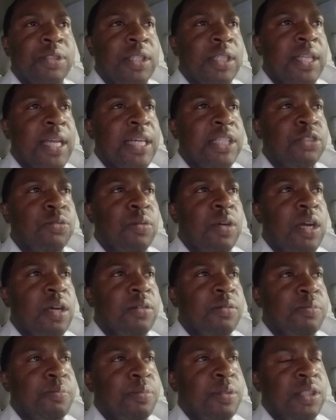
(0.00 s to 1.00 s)
And that's what
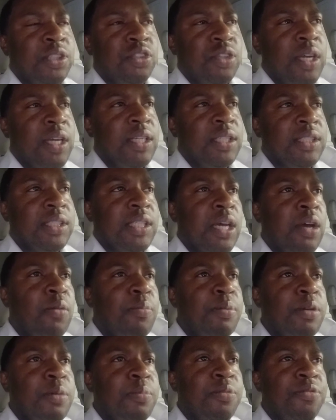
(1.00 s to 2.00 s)
I've been trying to tell
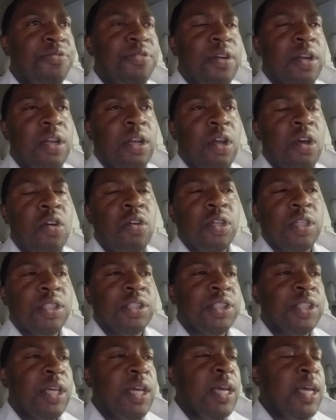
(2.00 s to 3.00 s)
people for the
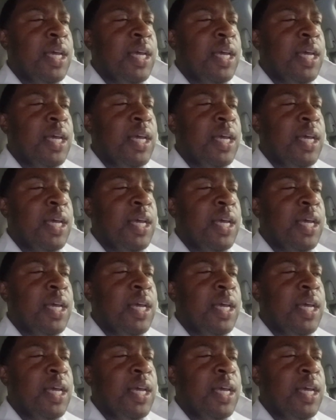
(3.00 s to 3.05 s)
longest.